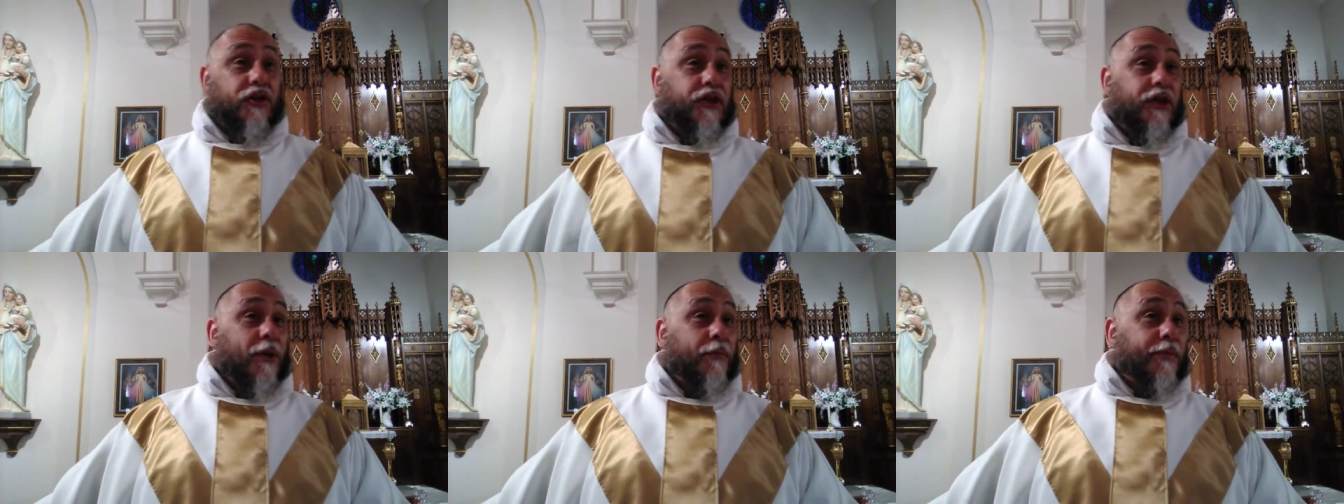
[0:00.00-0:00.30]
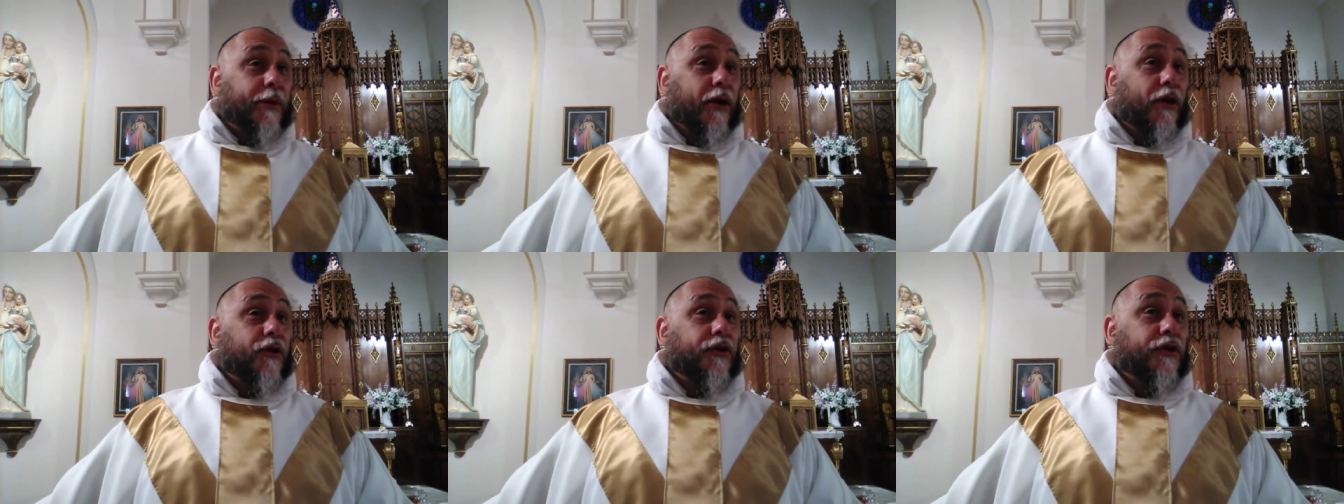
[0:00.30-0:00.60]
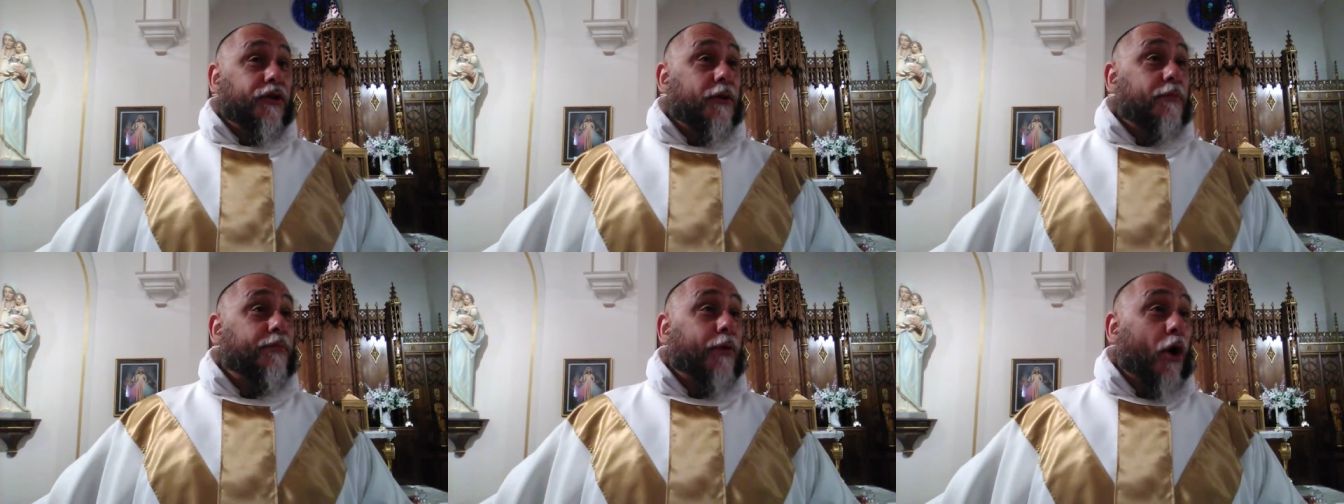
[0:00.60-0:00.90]
she appeared
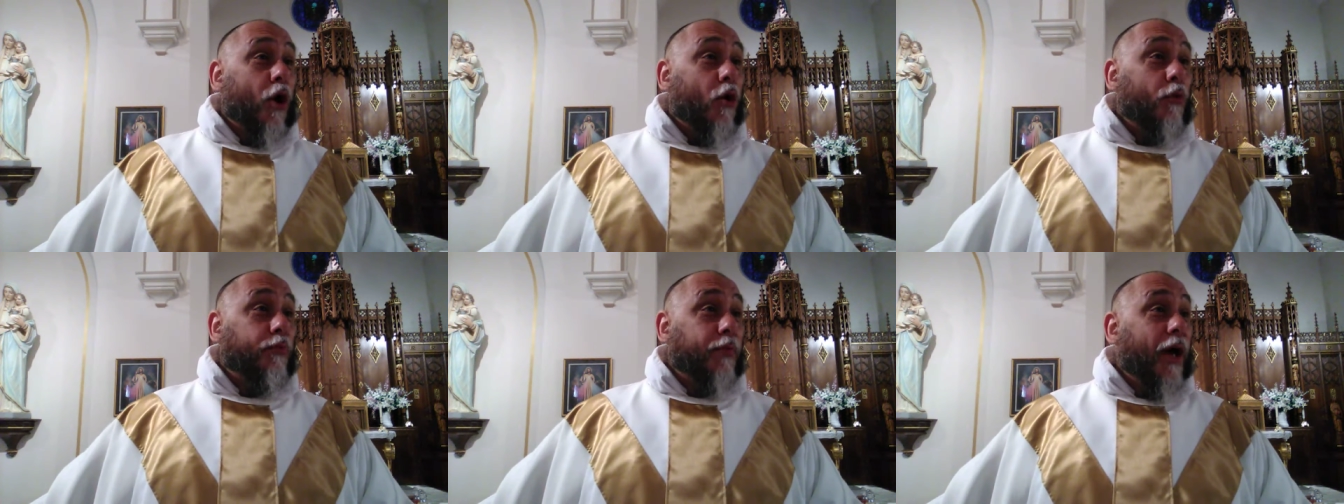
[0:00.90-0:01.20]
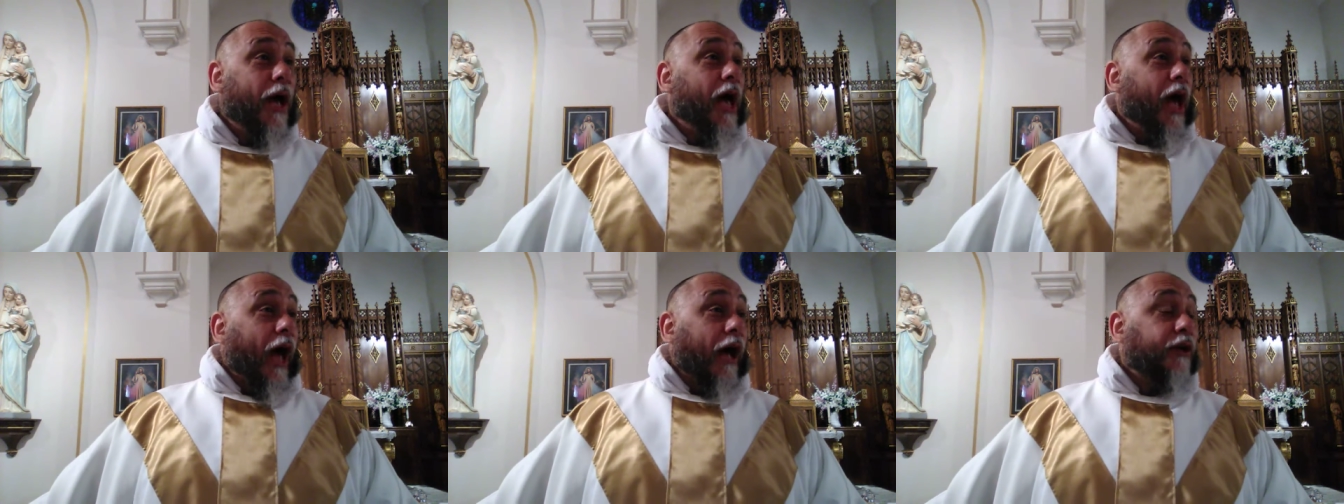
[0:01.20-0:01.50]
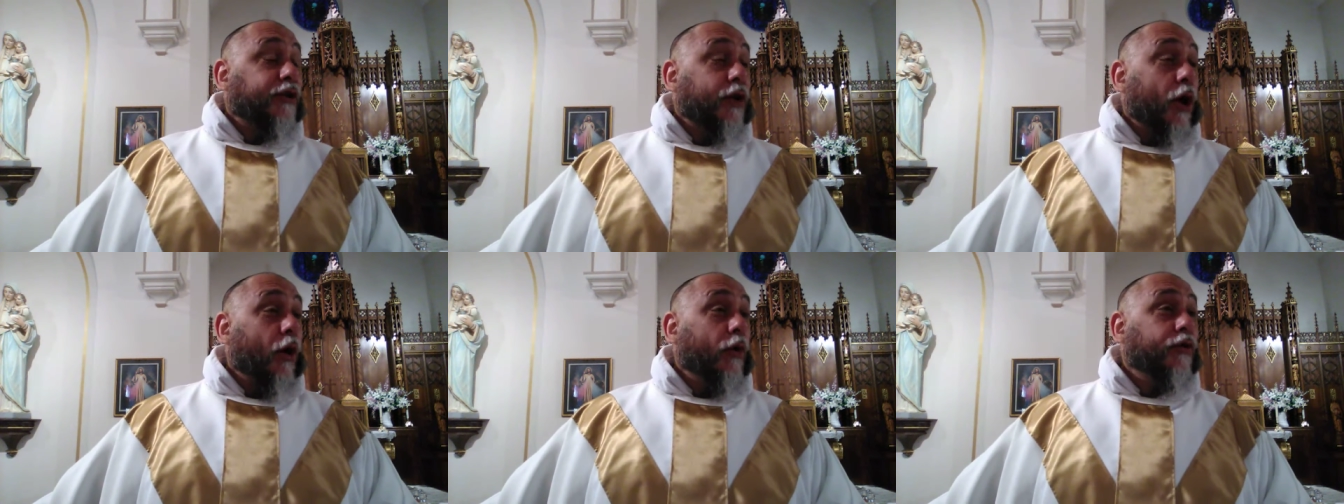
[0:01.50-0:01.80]
to the Pope
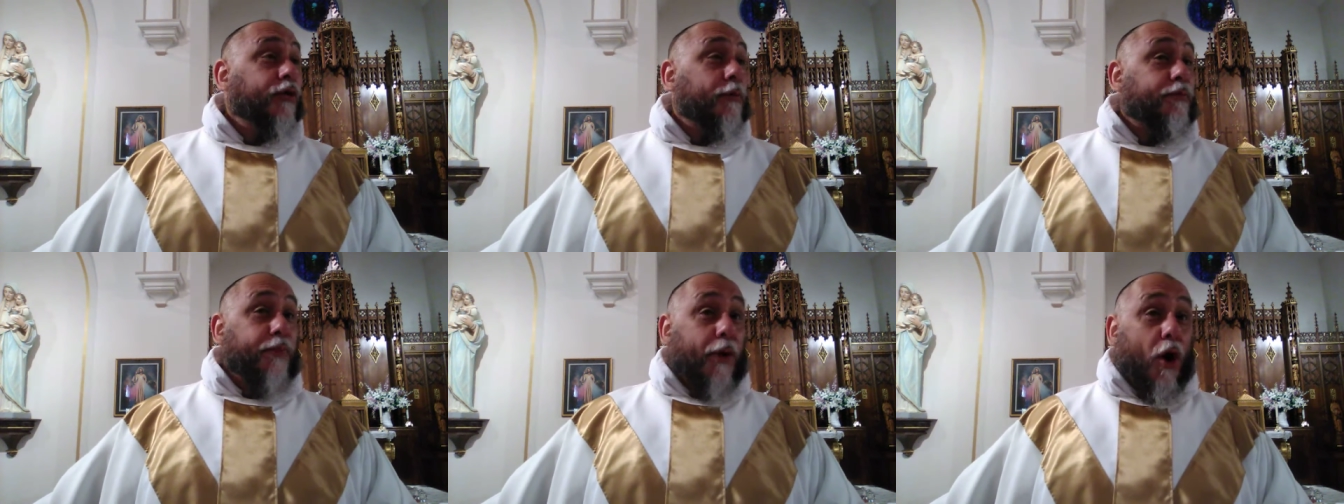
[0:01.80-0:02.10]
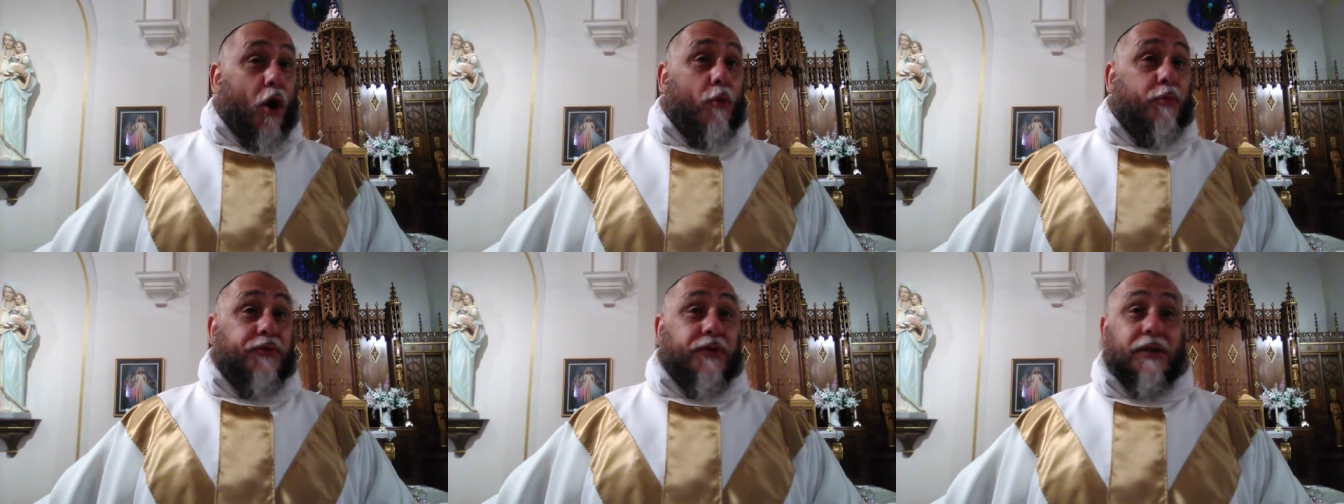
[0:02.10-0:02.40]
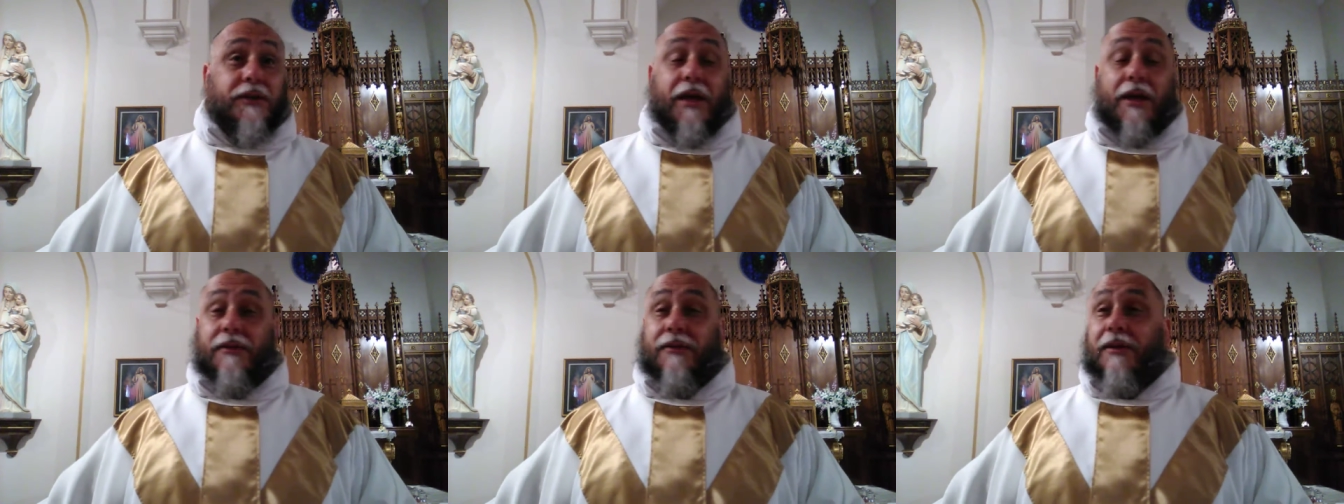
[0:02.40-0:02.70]
and told the Pope
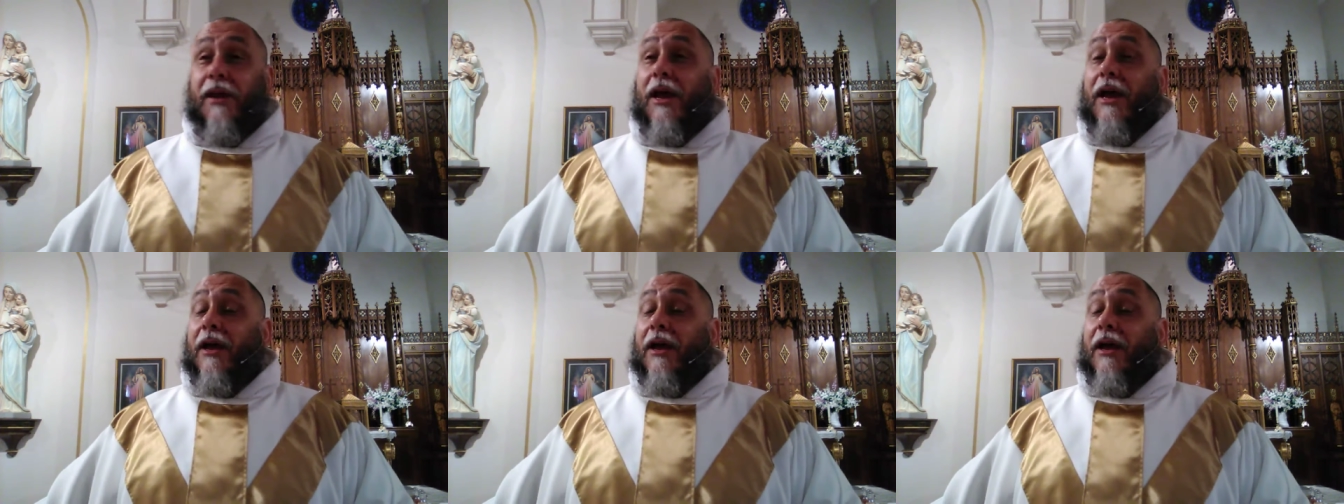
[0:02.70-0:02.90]
to let